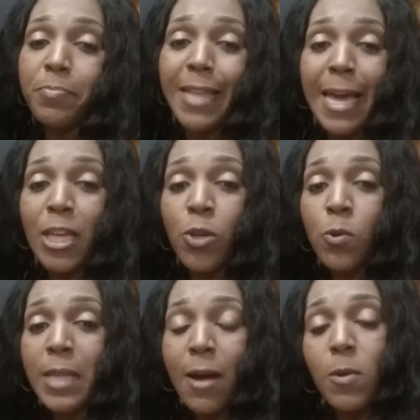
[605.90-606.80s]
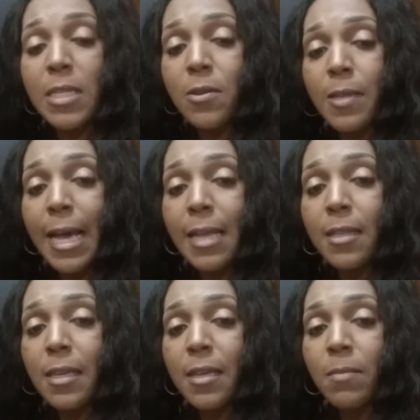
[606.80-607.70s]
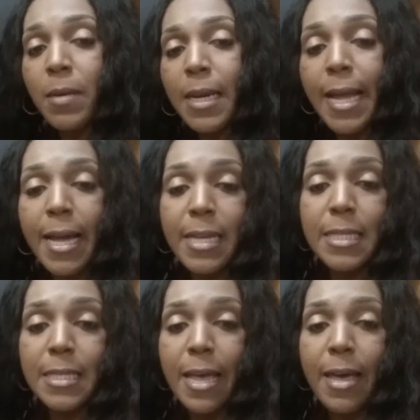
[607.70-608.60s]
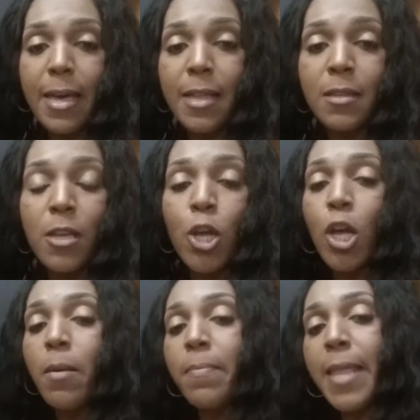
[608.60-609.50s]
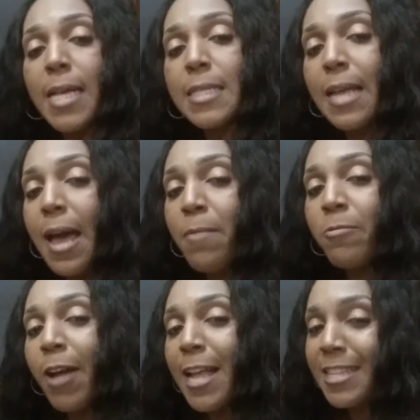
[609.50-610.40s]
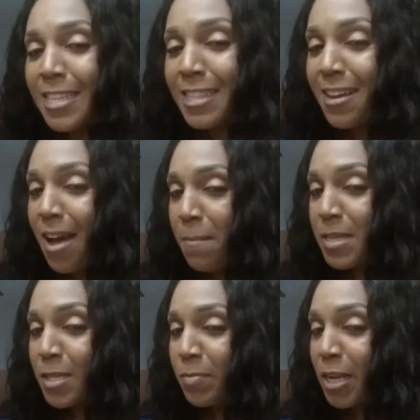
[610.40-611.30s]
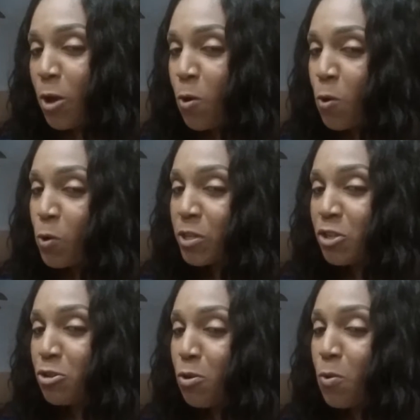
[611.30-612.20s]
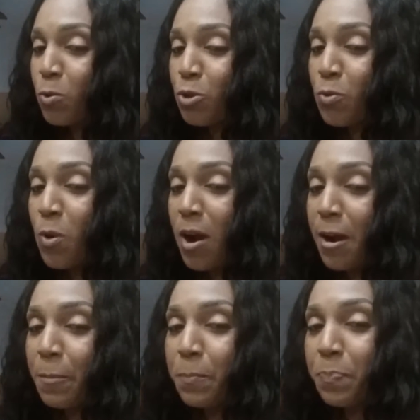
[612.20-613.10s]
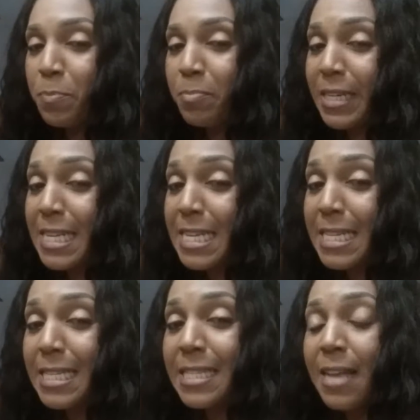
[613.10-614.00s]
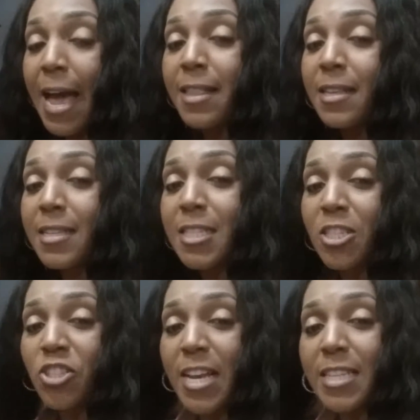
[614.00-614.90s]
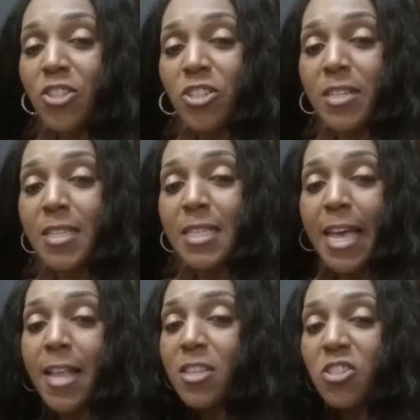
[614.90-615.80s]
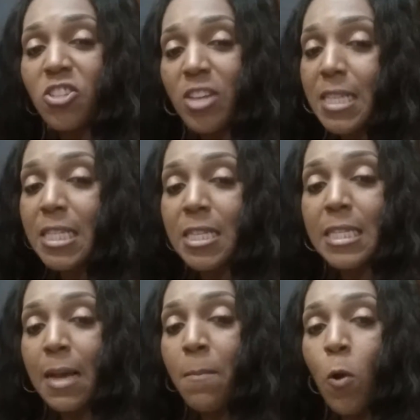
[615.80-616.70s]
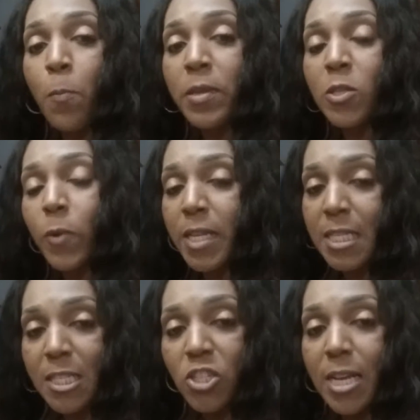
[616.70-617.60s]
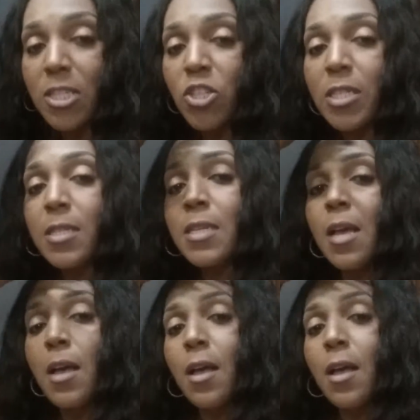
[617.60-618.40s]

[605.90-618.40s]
Thank you, that was a good idea, but like I said, next time write it in the comments below. You know who you are. Please, I need suggestions. Any suggestions, I'm open to any suggestions